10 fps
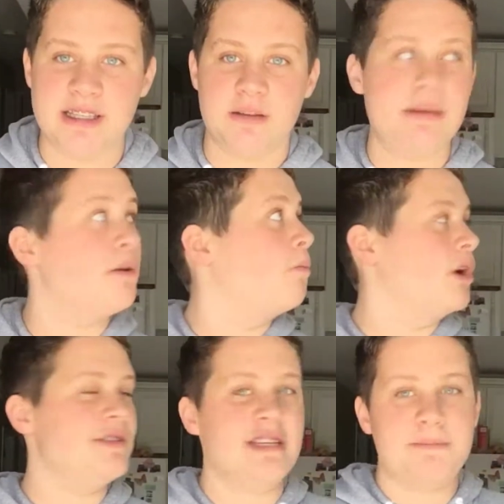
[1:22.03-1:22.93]
It's gonna be the
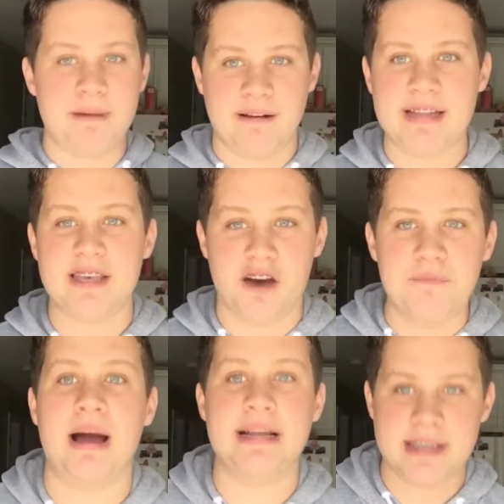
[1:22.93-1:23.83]
worst experience
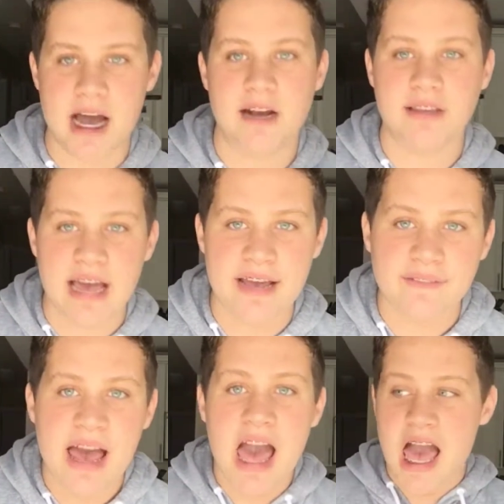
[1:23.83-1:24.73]
of my entire life.